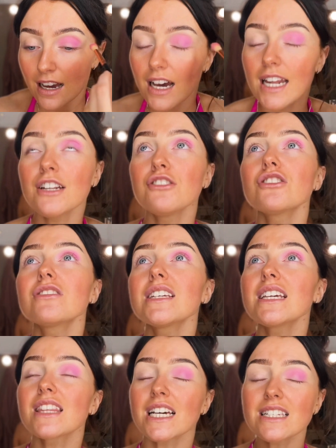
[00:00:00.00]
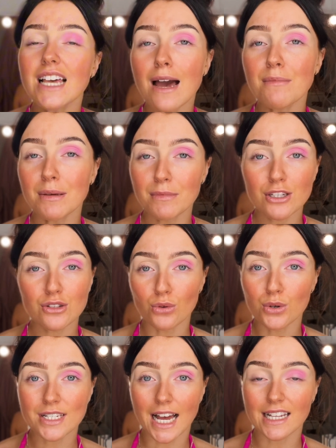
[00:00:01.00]
And it just like things like that make me so
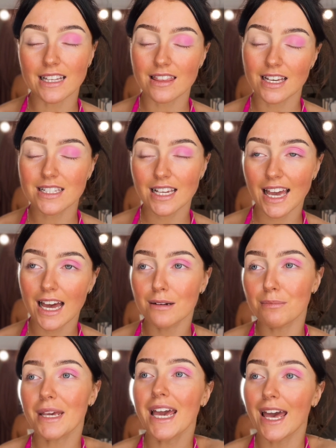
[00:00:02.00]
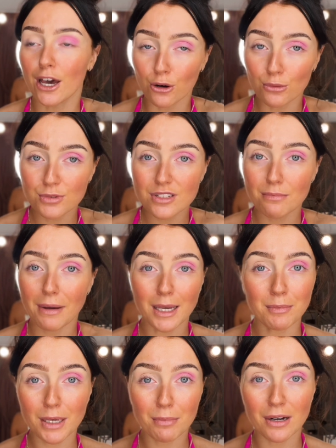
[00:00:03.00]
sad, like things that can't be helped by
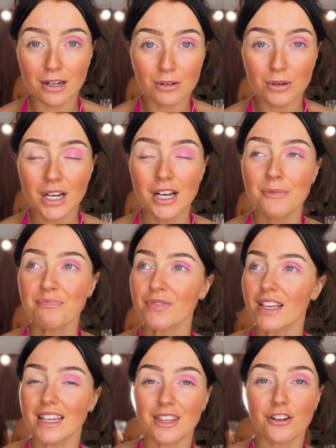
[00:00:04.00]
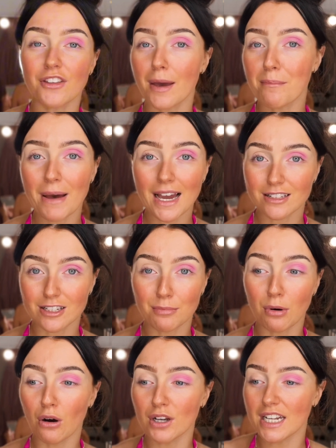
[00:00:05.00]
people. Like they're then picked up
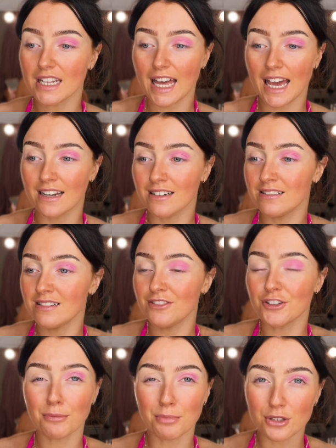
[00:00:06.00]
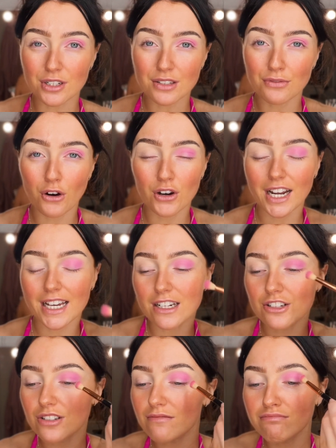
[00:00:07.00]
on and then they're bullied for it and it
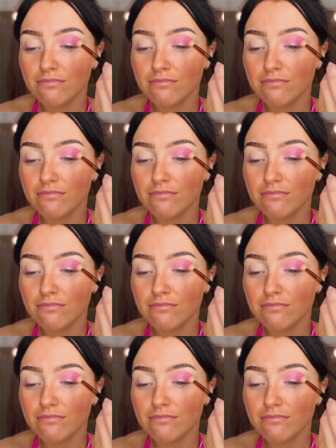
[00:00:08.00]
just